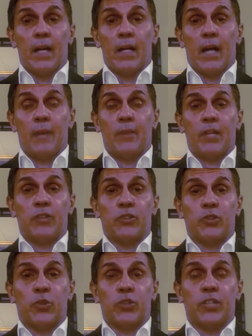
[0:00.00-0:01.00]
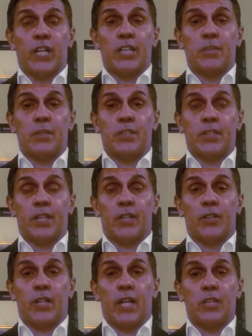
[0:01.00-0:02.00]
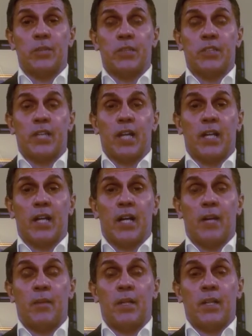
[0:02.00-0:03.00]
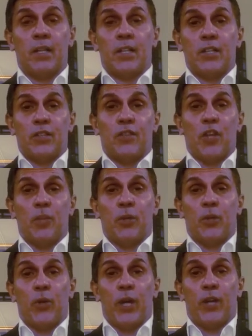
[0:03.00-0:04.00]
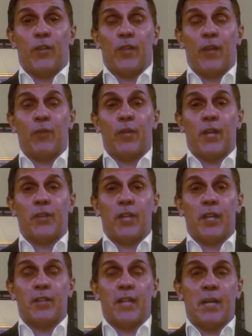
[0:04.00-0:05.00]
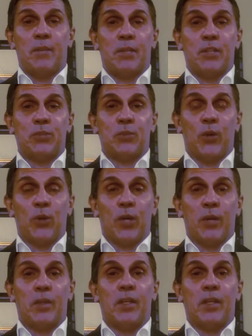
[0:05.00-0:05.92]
I'm Dr. George Cosmides at drcosmides.com, developer and creator of Life Without Diabetes program.